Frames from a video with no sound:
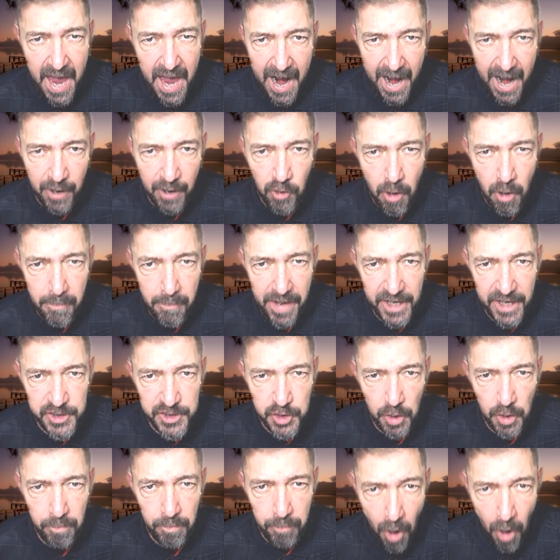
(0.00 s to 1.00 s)
I command
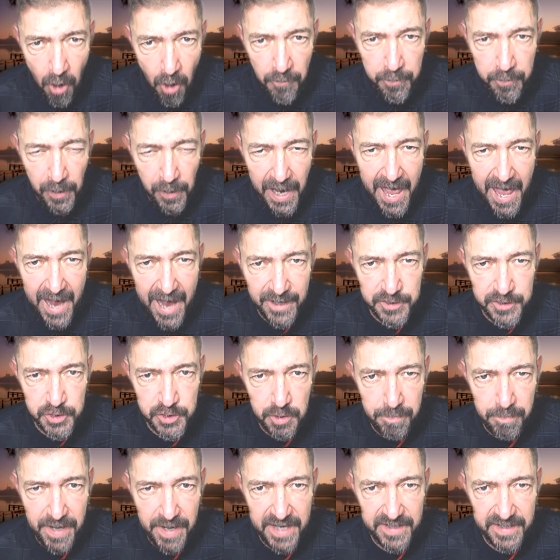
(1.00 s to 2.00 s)
your both legs
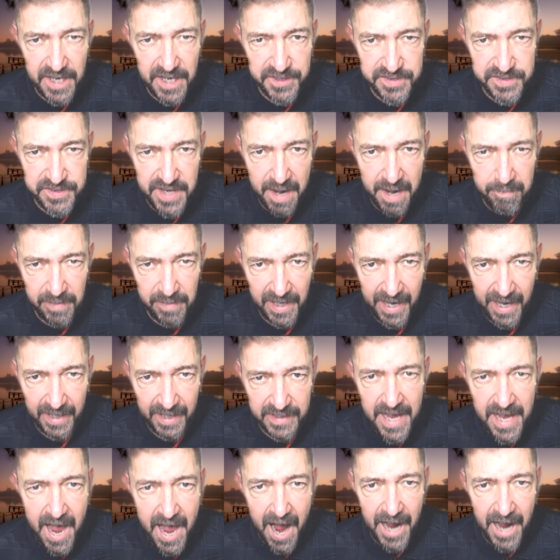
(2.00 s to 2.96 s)
to be in the same length.